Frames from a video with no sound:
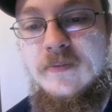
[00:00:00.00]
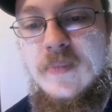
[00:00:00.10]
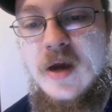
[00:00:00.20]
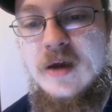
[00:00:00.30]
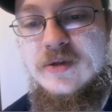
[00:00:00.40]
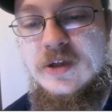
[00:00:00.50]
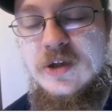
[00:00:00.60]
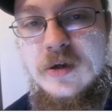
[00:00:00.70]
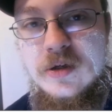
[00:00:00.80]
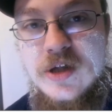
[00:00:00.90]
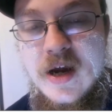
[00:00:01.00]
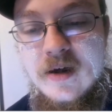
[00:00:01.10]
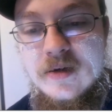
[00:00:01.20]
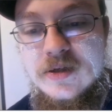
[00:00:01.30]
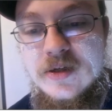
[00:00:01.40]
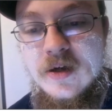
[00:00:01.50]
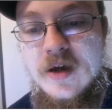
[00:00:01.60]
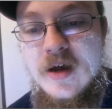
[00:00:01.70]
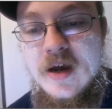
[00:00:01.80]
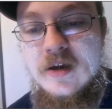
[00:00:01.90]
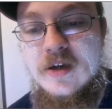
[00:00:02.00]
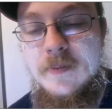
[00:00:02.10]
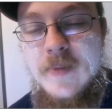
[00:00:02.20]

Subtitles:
has a good chance to end up